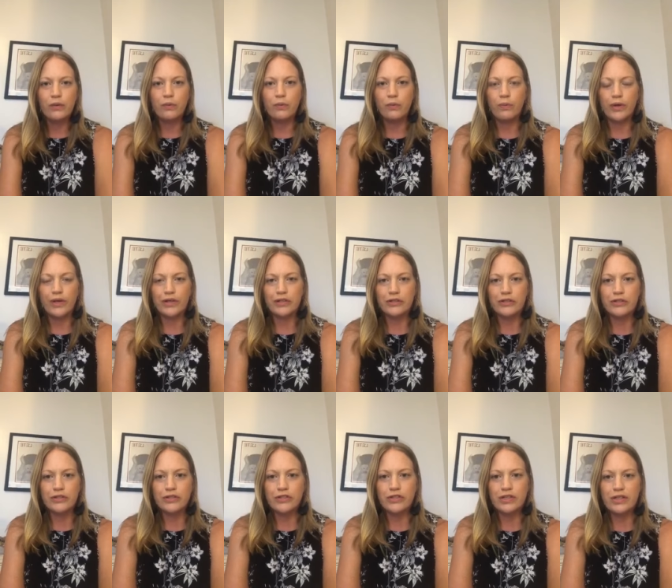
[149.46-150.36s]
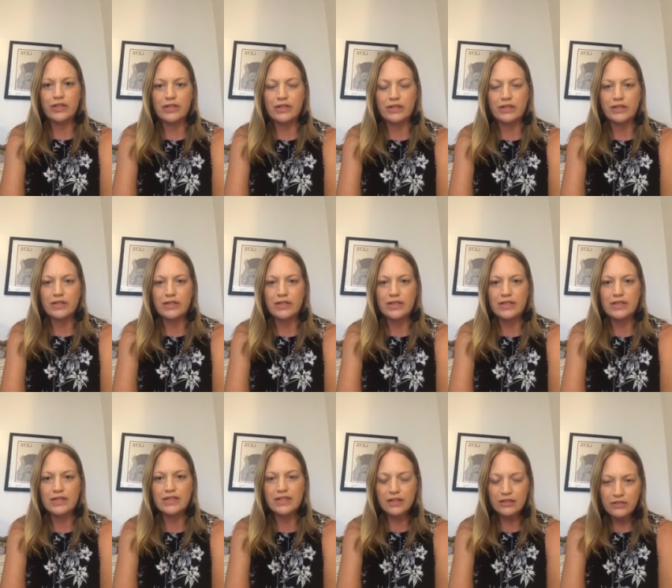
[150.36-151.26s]
which is
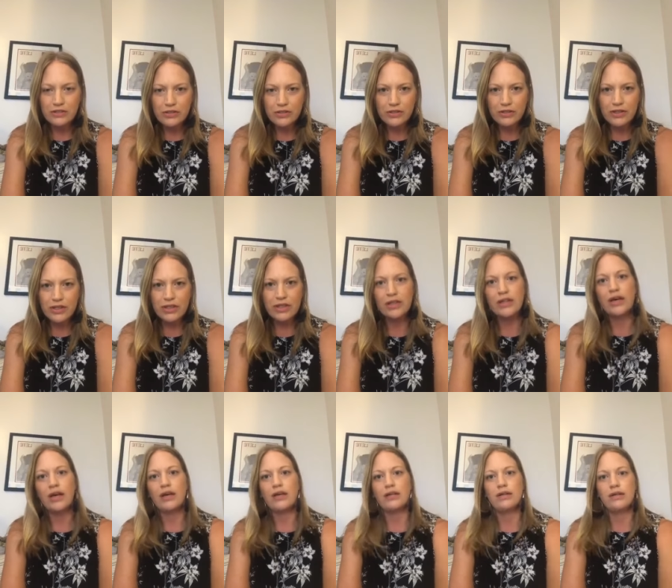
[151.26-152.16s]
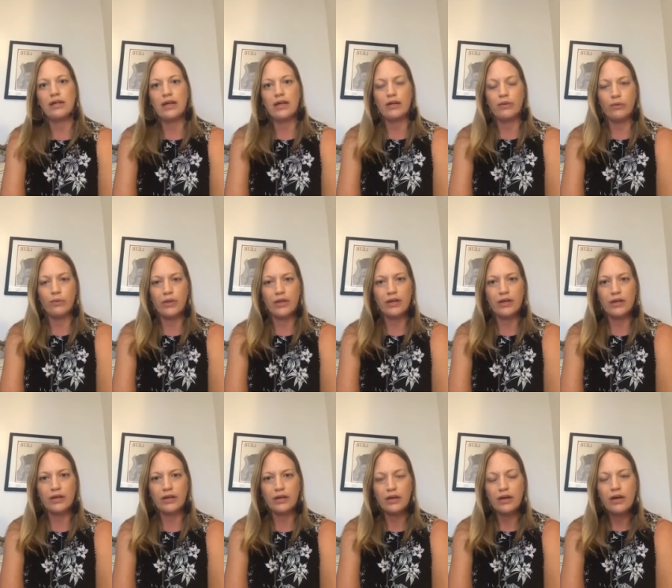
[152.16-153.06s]
essentially an eight week
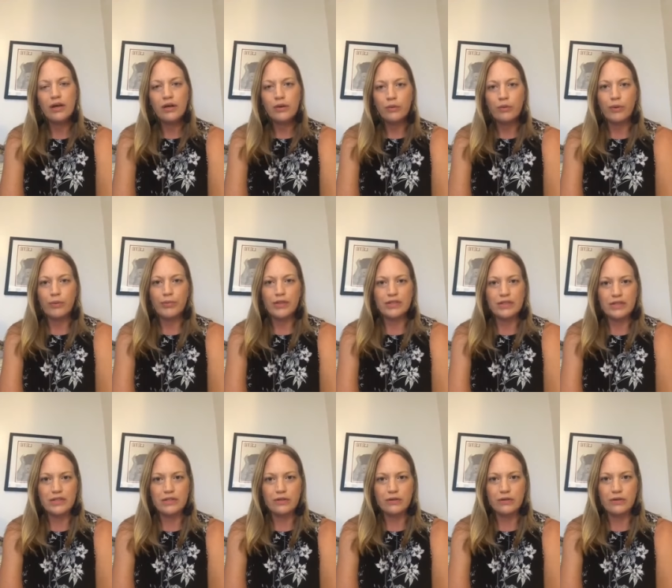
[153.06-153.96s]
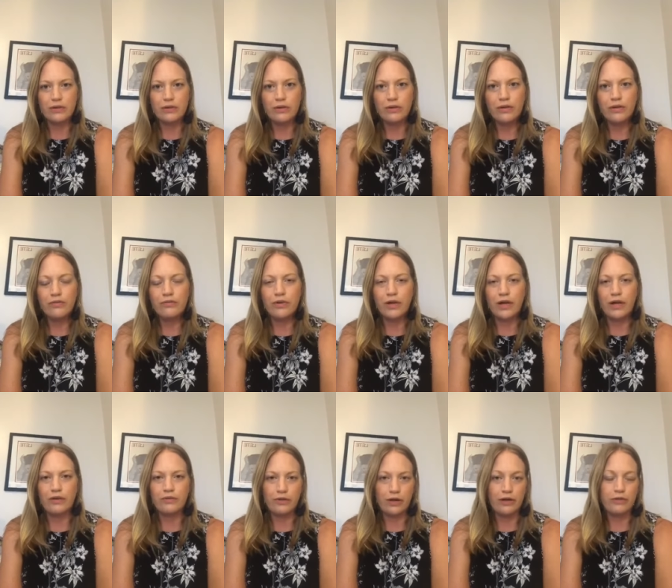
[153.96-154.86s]
Women's Circle, uh,
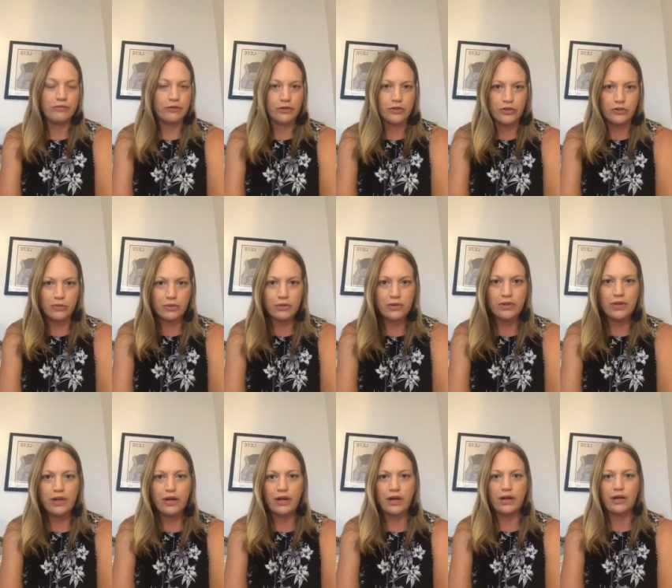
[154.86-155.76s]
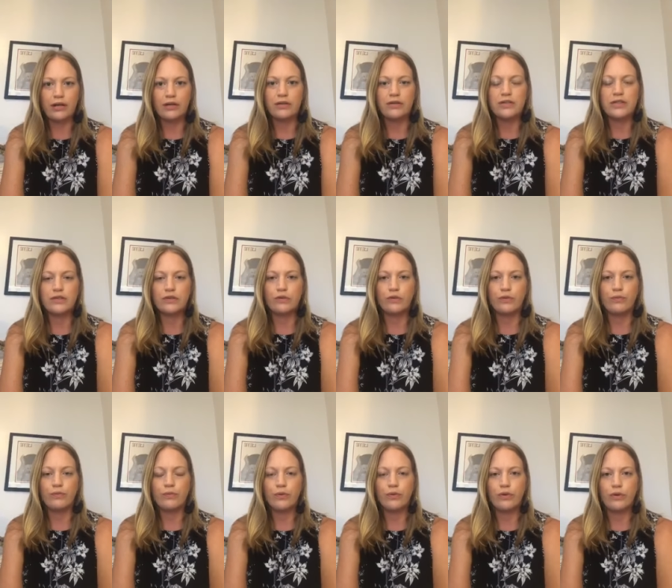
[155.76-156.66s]
all virtual on
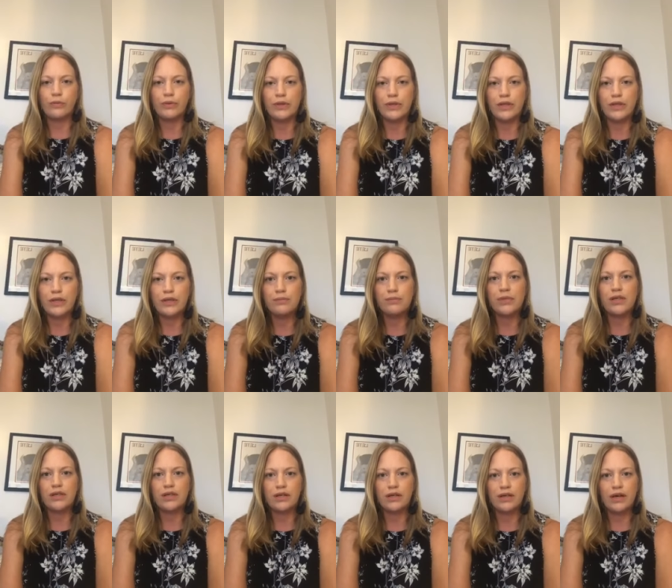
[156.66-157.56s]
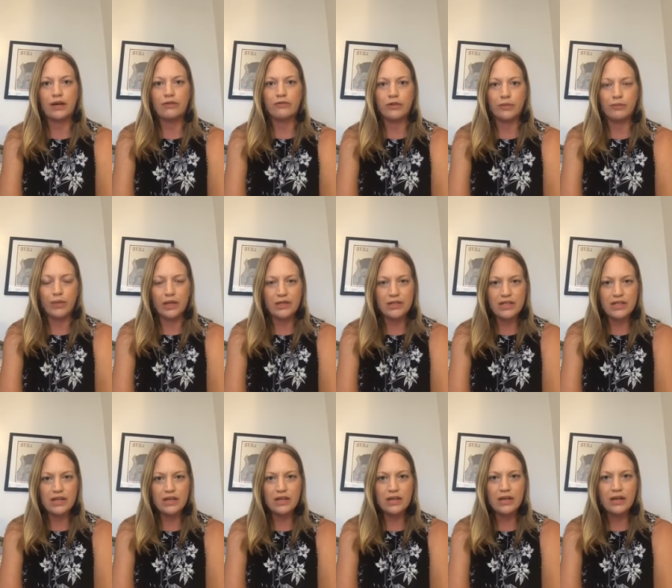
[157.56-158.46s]
Zoom. We'll be meeting every
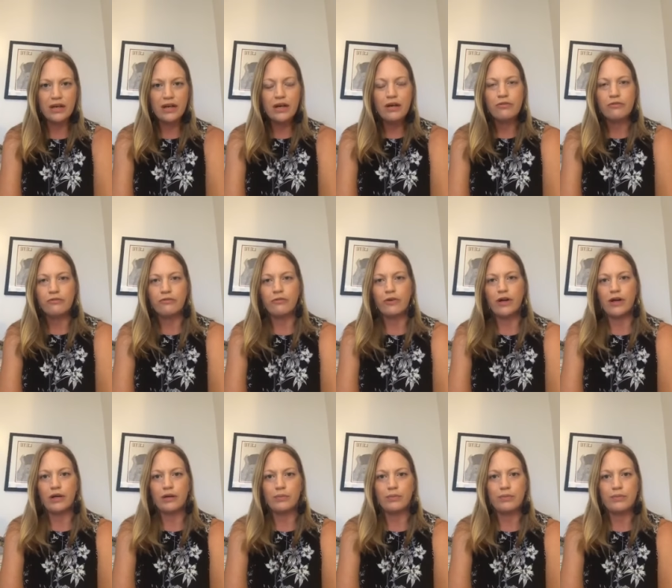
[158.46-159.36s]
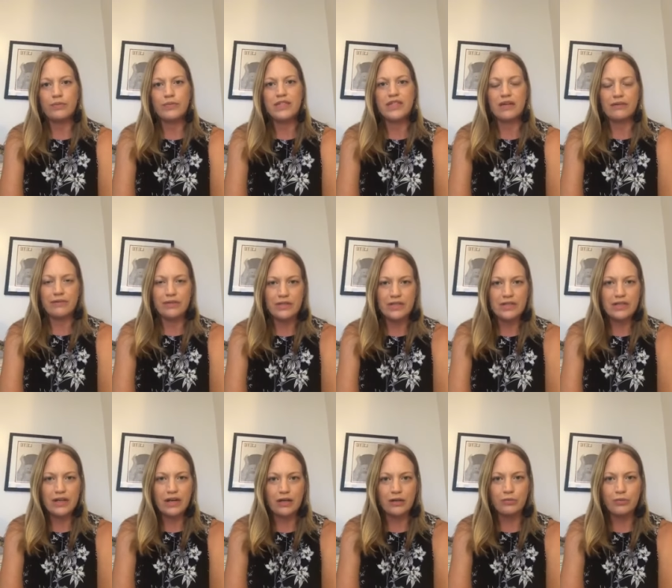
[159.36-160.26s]
Monday from 7 to
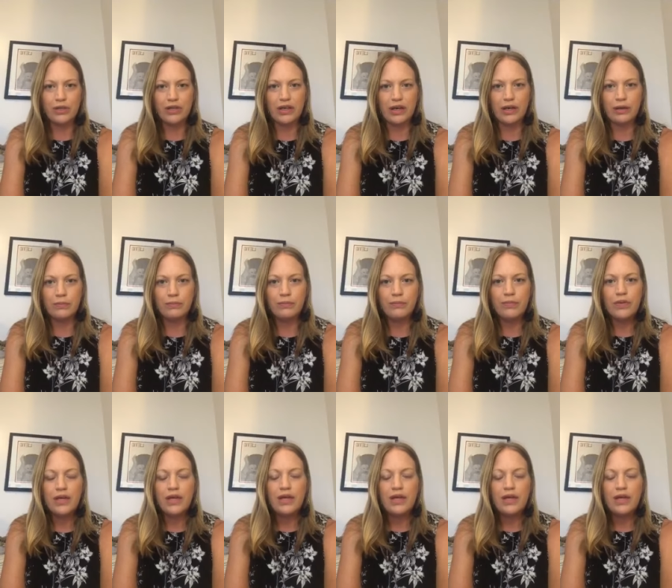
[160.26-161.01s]
9 p.m.